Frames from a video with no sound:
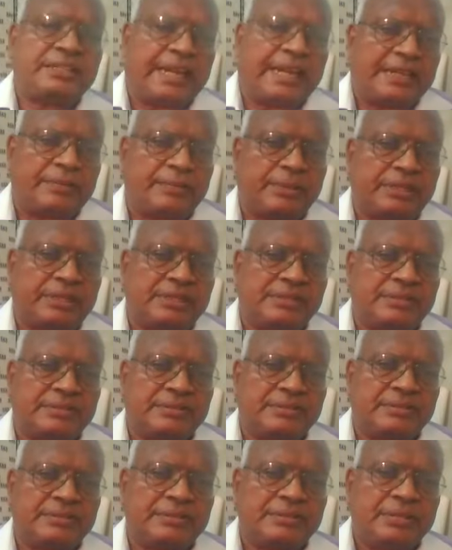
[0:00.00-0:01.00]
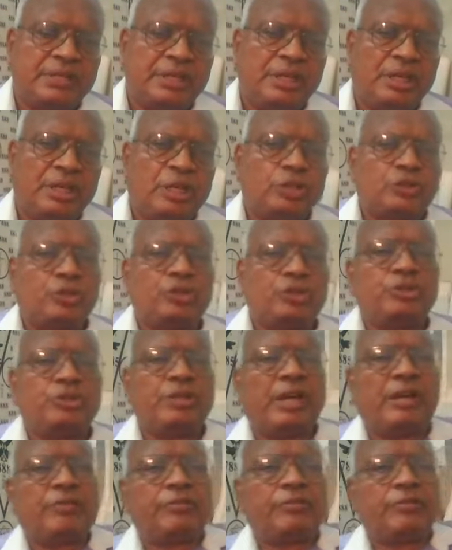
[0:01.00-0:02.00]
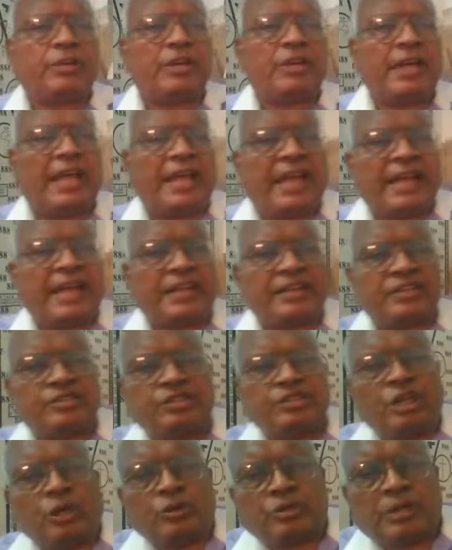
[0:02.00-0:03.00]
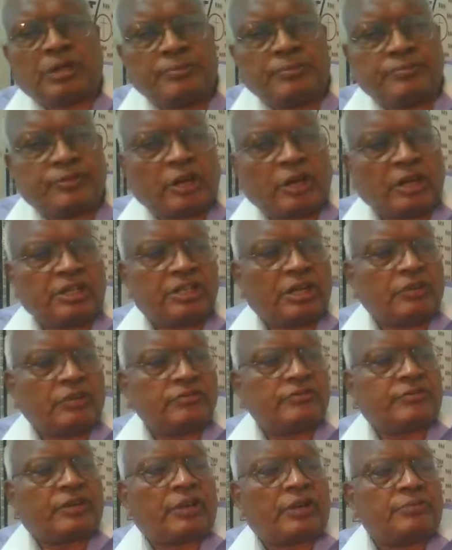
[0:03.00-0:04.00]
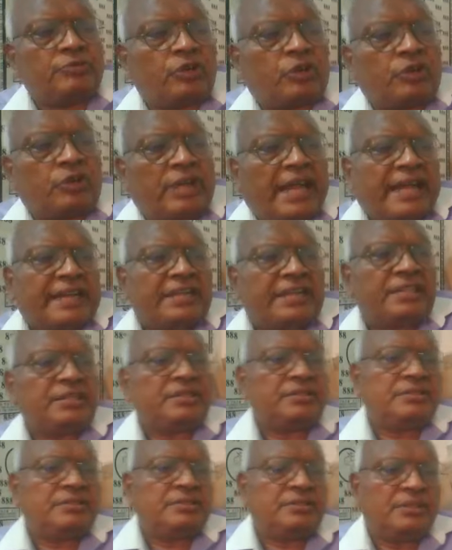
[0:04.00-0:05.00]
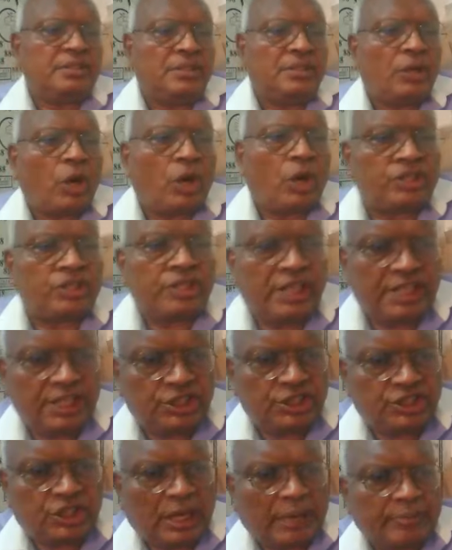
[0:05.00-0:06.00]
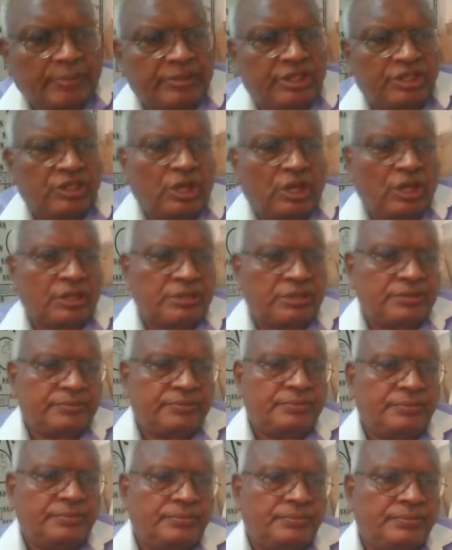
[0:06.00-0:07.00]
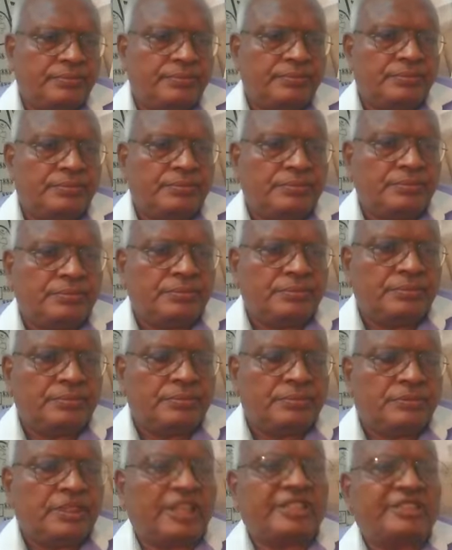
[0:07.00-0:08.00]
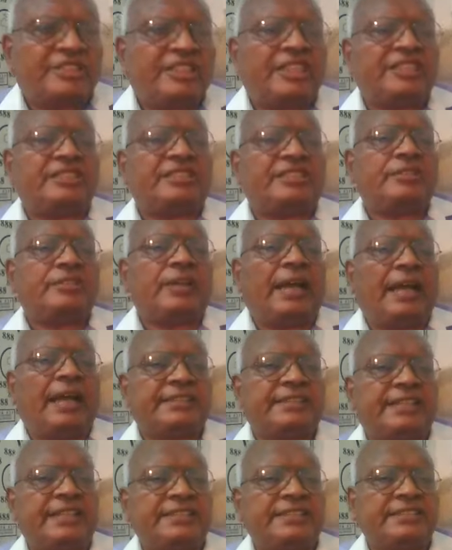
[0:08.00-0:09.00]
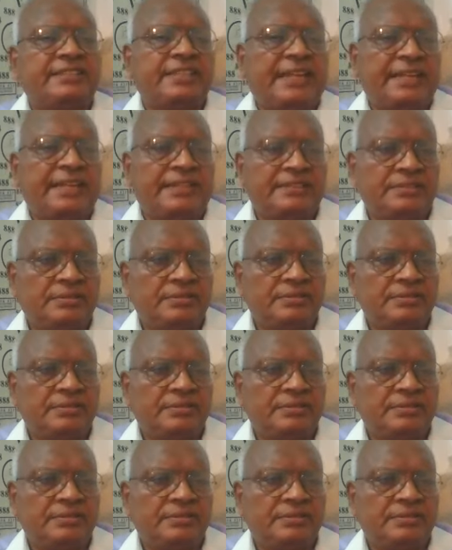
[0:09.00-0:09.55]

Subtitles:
that month. So you have come brought down from your diary or daily job record. This as I said,